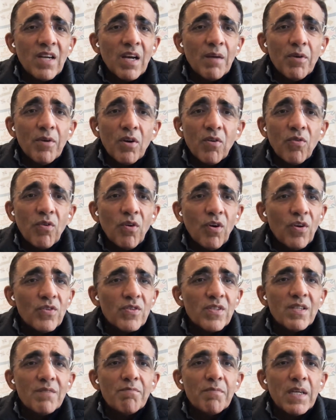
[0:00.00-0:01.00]
come
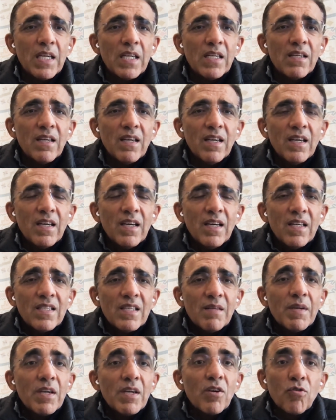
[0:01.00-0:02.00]
across and meet
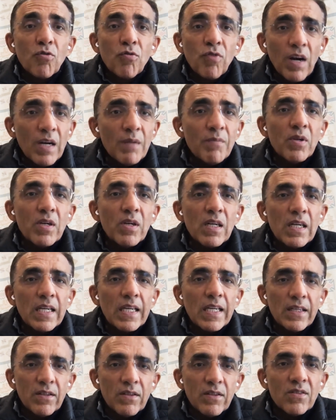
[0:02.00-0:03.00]
some incredible
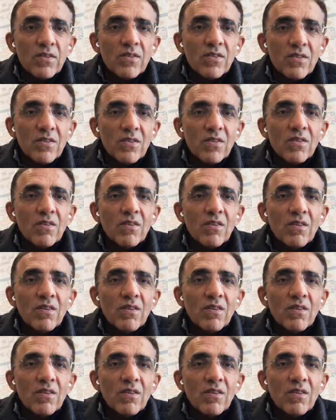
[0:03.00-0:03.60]
leaders